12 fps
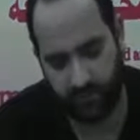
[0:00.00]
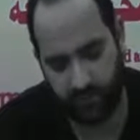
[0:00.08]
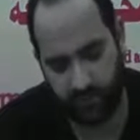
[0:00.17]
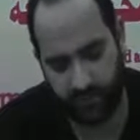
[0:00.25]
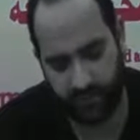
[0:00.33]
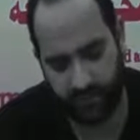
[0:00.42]

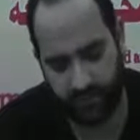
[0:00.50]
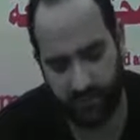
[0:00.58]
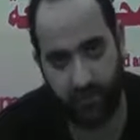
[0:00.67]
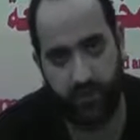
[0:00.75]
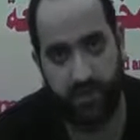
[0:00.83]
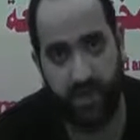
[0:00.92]
forgiveness
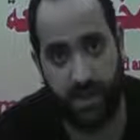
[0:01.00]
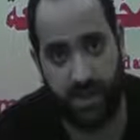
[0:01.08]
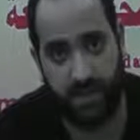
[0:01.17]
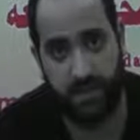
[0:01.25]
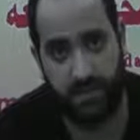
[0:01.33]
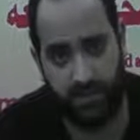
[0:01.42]
for me
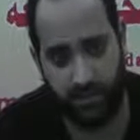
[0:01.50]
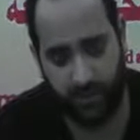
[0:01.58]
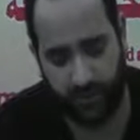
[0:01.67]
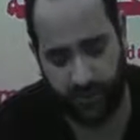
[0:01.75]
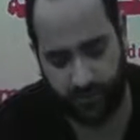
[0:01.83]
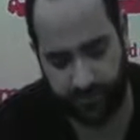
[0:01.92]
and for
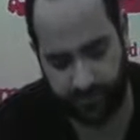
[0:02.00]
you.